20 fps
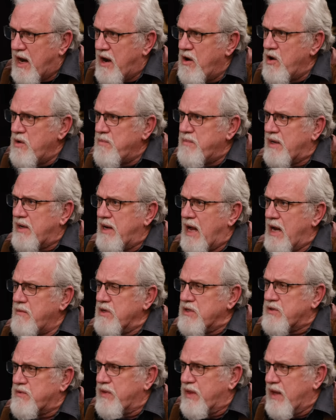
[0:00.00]
Arabic
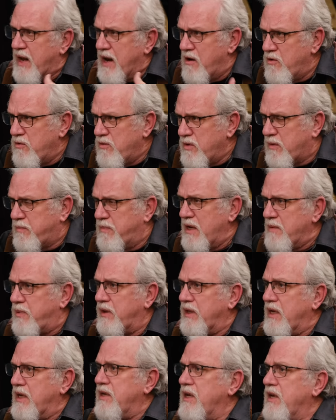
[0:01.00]
language for the Arabic people
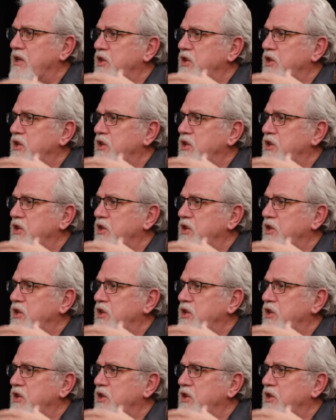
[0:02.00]
in